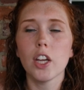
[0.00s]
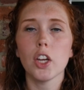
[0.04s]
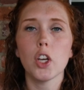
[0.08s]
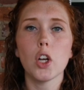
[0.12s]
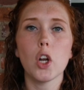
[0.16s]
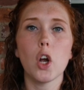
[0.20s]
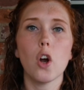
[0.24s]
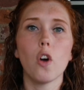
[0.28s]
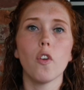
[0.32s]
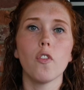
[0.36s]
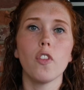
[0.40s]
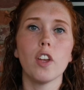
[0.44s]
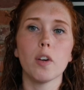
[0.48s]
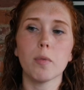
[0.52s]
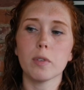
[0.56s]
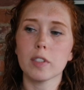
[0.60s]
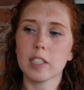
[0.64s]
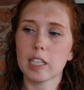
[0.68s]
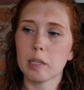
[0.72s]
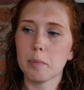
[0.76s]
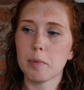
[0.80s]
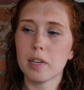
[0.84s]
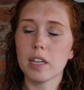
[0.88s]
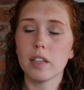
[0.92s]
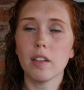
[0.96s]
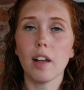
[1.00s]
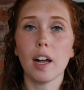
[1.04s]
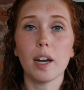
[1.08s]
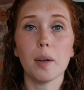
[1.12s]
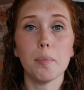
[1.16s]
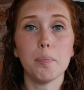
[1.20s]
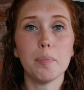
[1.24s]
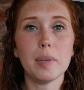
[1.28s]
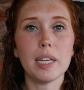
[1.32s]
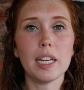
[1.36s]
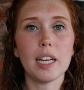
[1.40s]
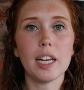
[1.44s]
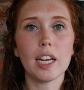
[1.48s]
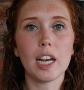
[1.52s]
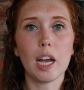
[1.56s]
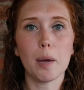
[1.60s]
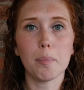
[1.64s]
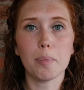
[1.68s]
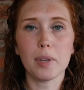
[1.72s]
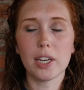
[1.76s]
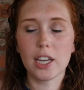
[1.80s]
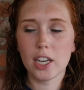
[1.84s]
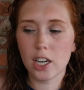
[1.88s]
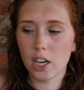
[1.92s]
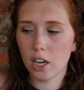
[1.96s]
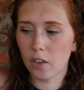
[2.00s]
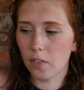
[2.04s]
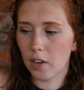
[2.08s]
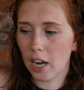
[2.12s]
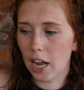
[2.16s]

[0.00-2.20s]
you know, if there was gonna be a lot of beading up here,